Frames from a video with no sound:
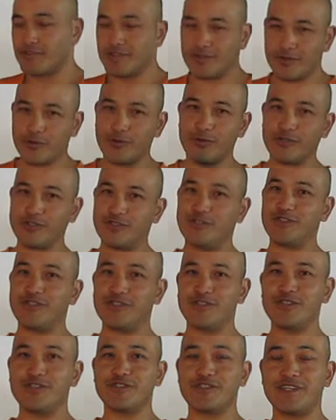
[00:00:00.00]
Of course, you can
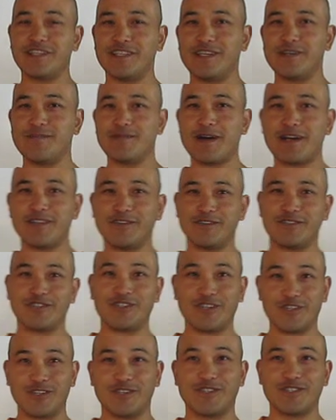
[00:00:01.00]
use any amount of
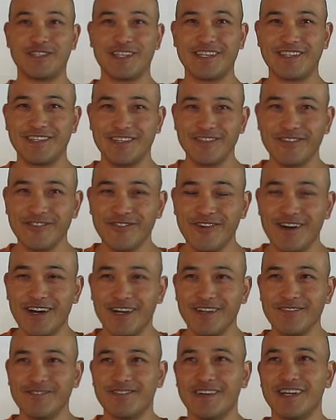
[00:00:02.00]
shuttles that you want,